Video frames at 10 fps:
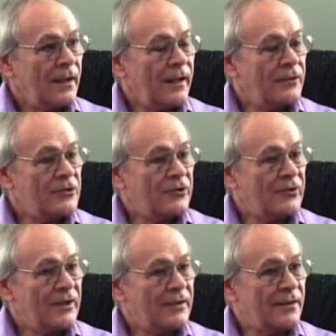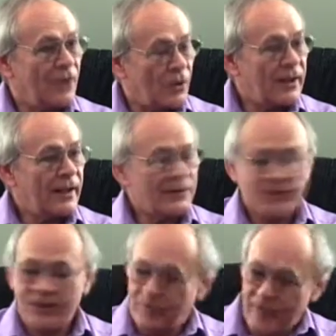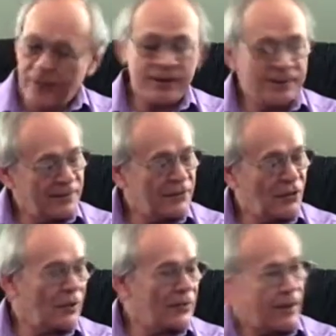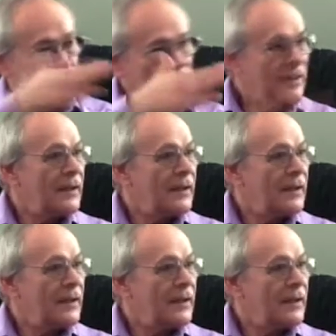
And she said, "Okay, I'll send Mary, the daughter, out